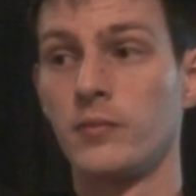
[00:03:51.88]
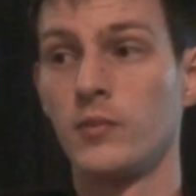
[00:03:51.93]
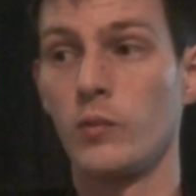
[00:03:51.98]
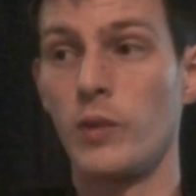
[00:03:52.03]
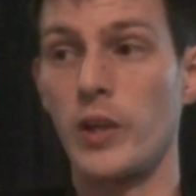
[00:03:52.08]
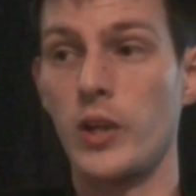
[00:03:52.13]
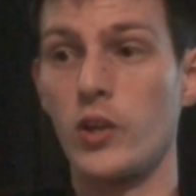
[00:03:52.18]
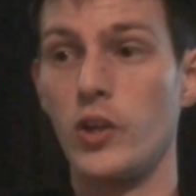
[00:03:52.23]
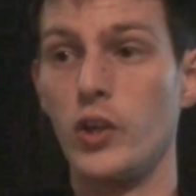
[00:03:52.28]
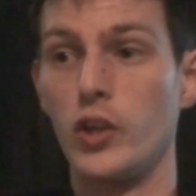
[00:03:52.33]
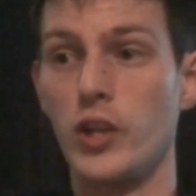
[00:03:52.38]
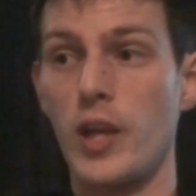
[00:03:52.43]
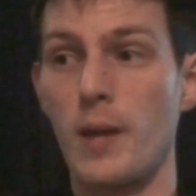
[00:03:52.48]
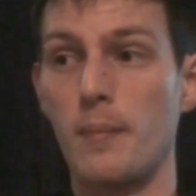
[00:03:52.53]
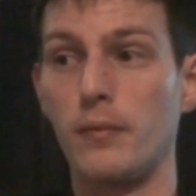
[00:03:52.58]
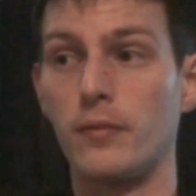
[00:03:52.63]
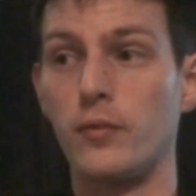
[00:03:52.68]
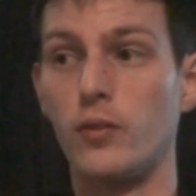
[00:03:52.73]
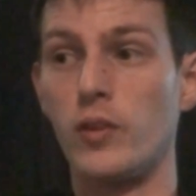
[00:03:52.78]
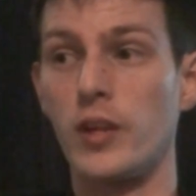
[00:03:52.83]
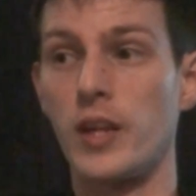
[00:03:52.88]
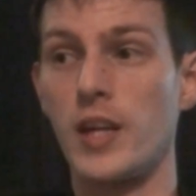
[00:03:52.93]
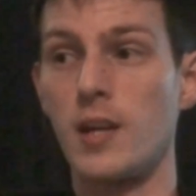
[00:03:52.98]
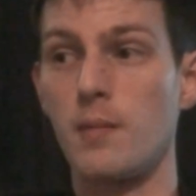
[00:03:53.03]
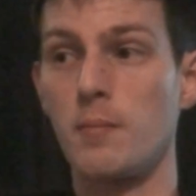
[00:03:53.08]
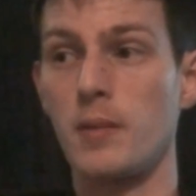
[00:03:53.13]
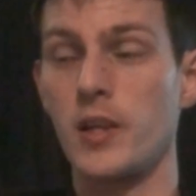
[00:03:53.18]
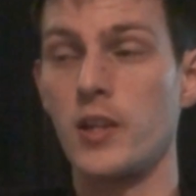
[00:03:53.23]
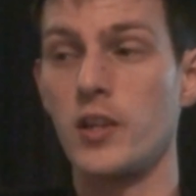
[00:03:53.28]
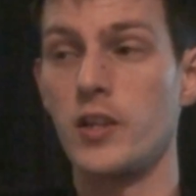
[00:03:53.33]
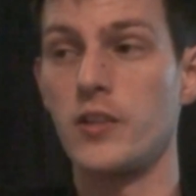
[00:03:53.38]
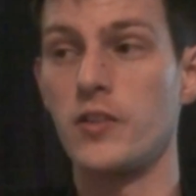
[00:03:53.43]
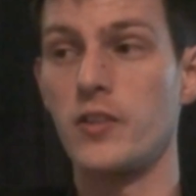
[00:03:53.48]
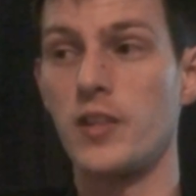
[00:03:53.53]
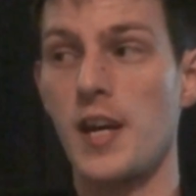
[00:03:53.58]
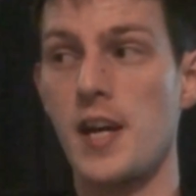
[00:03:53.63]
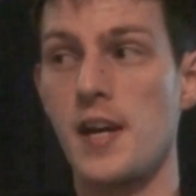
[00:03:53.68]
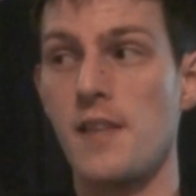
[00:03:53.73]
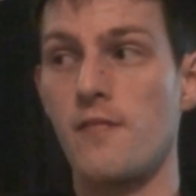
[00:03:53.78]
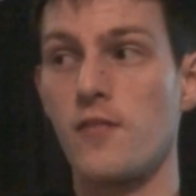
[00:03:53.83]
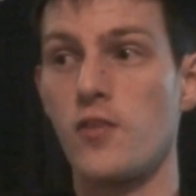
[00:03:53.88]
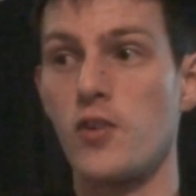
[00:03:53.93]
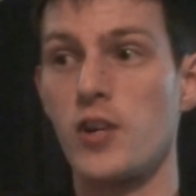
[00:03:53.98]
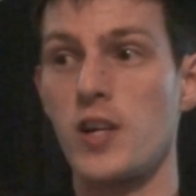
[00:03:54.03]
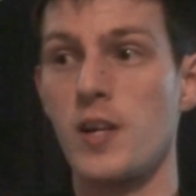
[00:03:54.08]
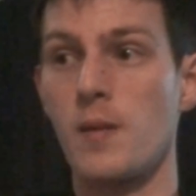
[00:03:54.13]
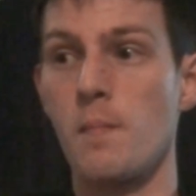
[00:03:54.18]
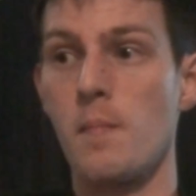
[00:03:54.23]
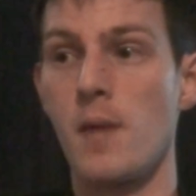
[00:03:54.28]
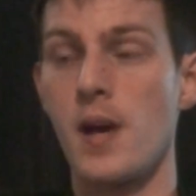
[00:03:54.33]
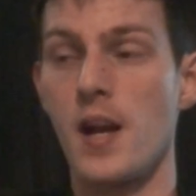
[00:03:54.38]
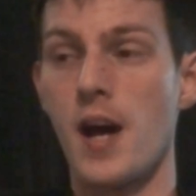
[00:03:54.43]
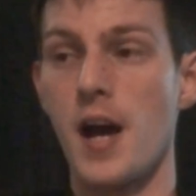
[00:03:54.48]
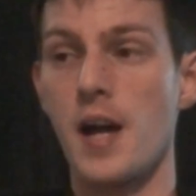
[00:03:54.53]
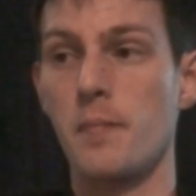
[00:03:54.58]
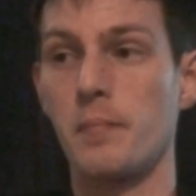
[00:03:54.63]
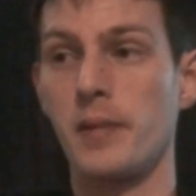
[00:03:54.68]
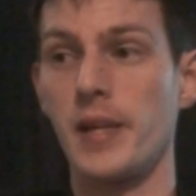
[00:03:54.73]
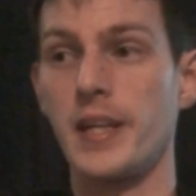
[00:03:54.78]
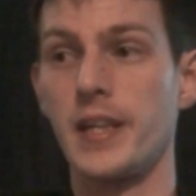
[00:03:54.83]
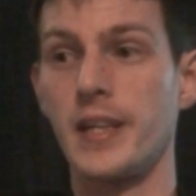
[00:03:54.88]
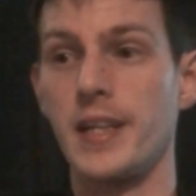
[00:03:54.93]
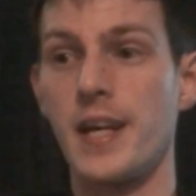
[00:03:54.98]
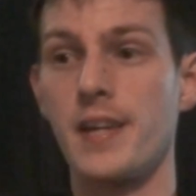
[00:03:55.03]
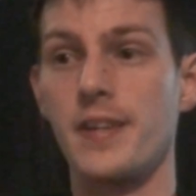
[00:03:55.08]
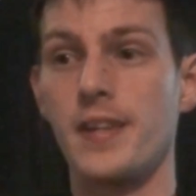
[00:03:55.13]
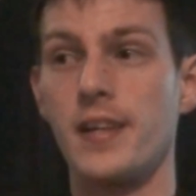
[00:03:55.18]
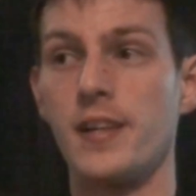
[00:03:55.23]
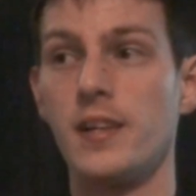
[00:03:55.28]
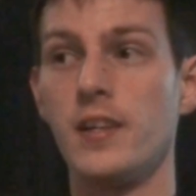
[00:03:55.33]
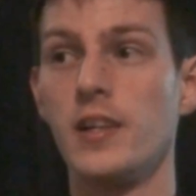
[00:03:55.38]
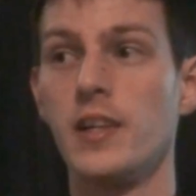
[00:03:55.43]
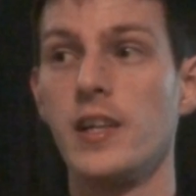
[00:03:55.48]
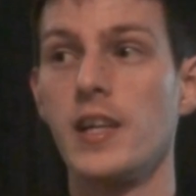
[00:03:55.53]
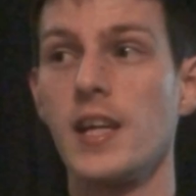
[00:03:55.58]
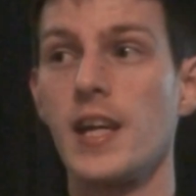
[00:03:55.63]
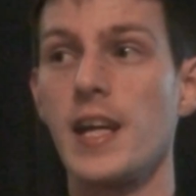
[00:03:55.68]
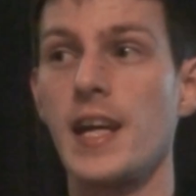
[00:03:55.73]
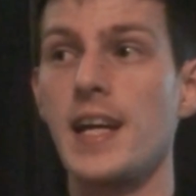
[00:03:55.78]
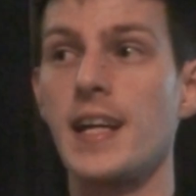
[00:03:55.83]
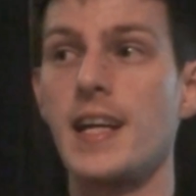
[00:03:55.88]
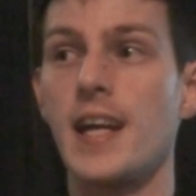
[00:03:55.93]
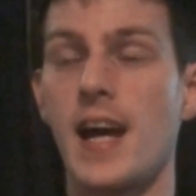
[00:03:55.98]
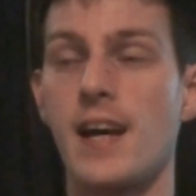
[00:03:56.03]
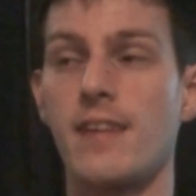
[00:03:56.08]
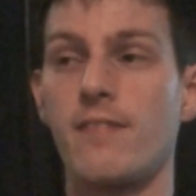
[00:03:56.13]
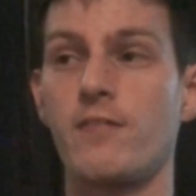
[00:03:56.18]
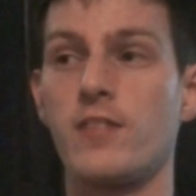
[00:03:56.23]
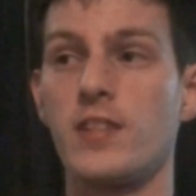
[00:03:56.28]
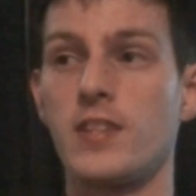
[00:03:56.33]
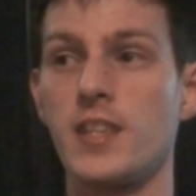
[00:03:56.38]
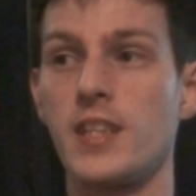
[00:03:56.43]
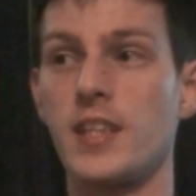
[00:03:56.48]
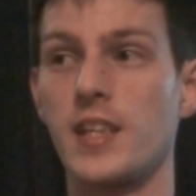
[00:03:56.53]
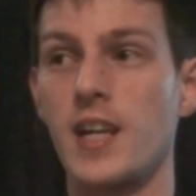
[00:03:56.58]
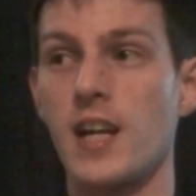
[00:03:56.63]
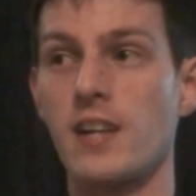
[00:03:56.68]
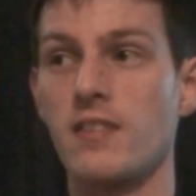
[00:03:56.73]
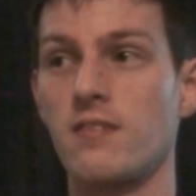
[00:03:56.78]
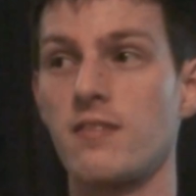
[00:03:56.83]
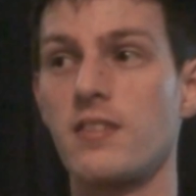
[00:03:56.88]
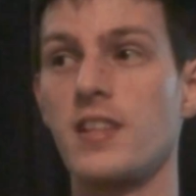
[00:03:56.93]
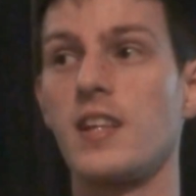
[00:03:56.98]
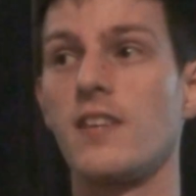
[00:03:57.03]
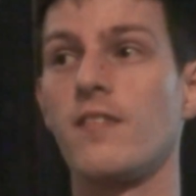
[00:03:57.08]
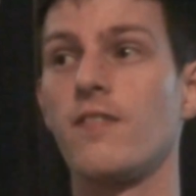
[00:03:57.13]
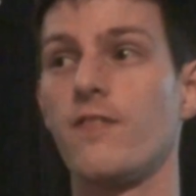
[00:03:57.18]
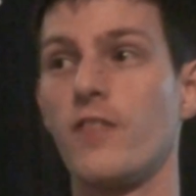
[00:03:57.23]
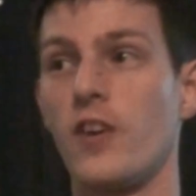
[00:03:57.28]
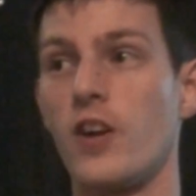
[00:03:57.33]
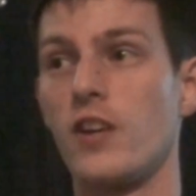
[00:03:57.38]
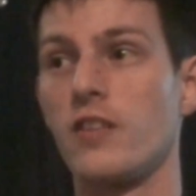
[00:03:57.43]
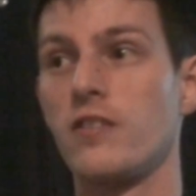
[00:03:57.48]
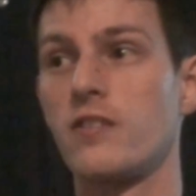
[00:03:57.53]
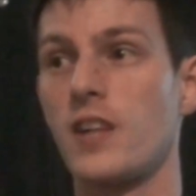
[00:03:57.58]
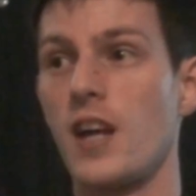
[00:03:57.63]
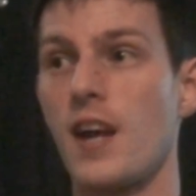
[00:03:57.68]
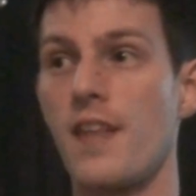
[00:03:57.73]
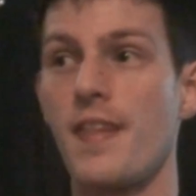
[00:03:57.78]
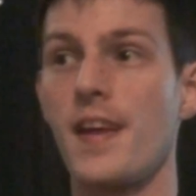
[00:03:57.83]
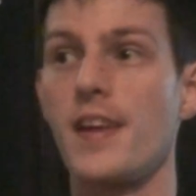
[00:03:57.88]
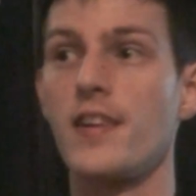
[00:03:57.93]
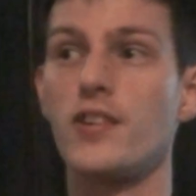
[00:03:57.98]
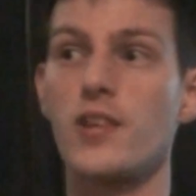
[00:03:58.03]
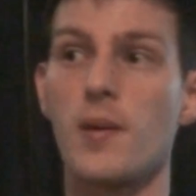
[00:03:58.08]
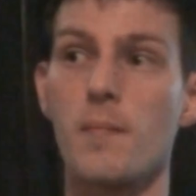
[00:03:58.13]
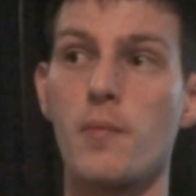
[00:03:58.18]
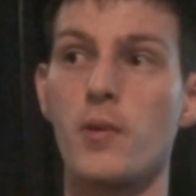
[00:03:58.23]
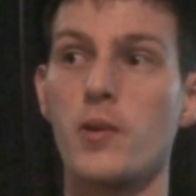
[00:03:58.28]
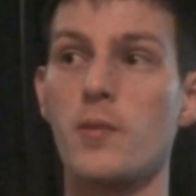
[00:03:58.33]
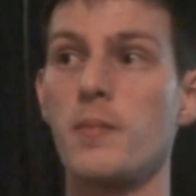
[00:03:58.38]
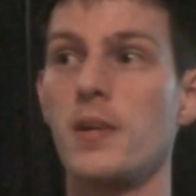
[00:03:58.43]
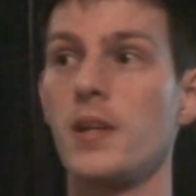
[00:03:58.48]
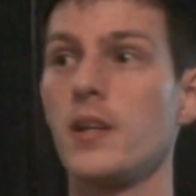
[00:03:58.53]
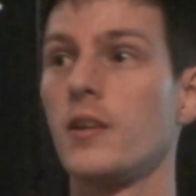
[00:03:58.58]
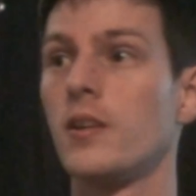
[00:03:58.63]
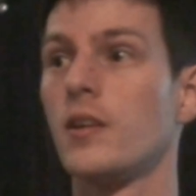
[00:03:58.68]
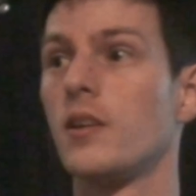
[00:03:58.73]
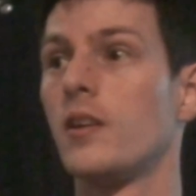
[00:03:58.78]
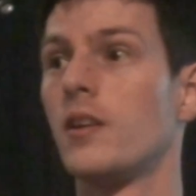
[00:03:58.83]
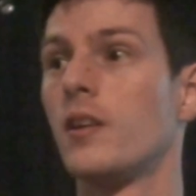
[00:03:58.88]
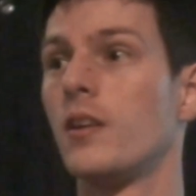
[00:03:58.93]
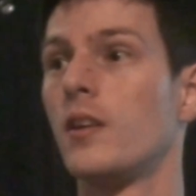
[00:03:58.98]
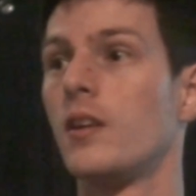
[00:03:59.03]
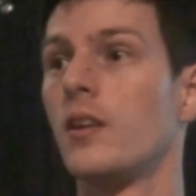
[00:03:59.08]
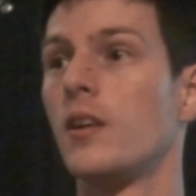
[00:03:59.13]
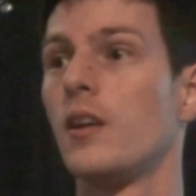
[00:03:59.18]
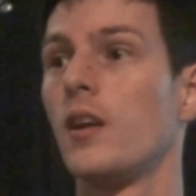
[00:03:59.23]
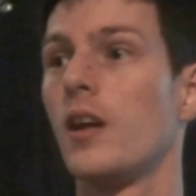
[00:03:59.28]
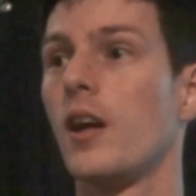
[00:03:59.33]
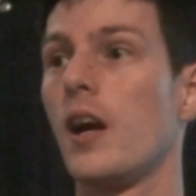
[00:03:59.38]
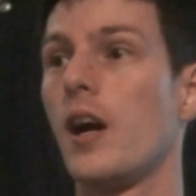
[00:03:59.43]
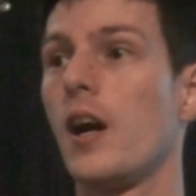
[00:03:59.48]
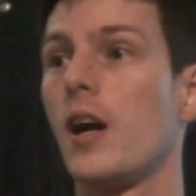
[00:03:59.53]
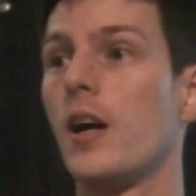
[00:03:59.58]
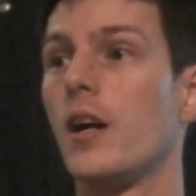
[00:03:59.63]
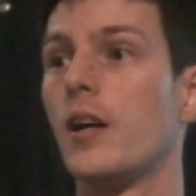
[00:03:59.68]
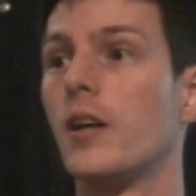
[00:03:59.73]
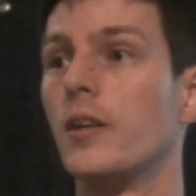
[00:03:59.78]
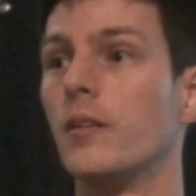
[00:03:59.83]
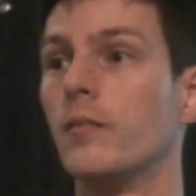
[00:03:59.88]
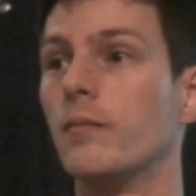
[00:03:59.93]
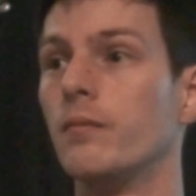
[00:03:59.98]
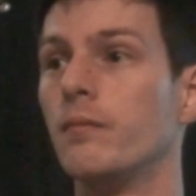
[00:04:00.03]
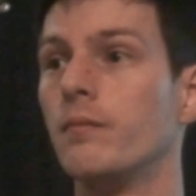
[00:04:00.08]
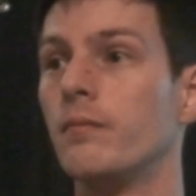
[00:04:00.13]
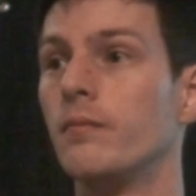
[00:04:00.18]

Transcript: We couldn't do that beforehand because, yeah, for him and I to play together, he'd have to see the cutscene first and then jump on me. So